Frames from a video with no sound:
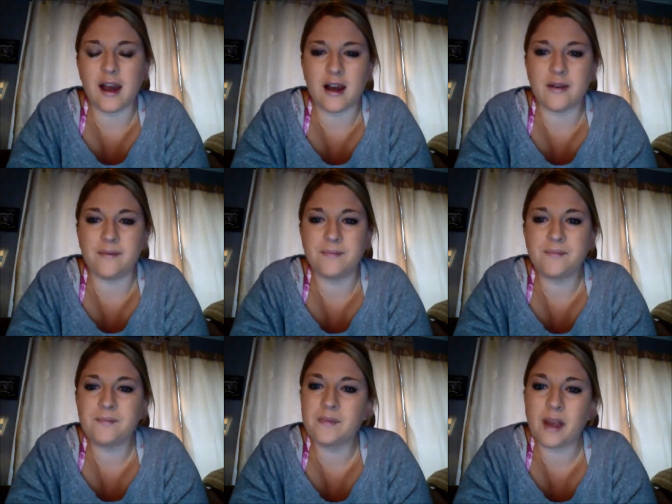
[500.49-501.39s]

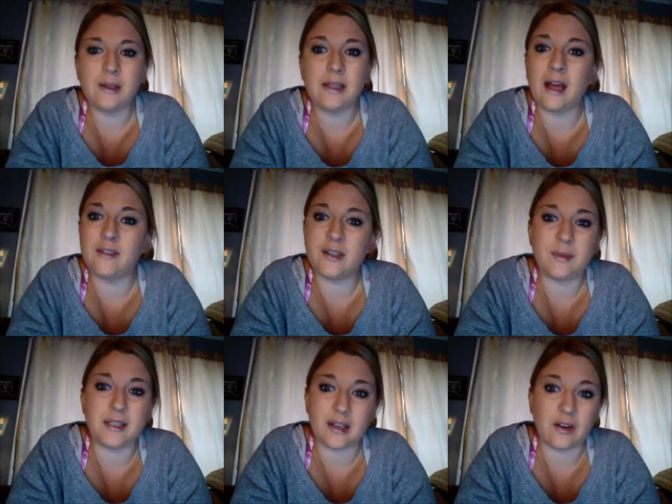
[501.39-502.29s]
I'd love to
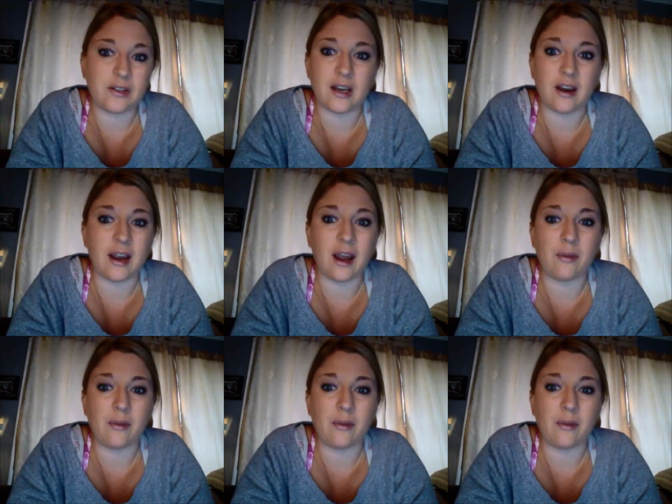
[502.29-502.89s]
be a secretary.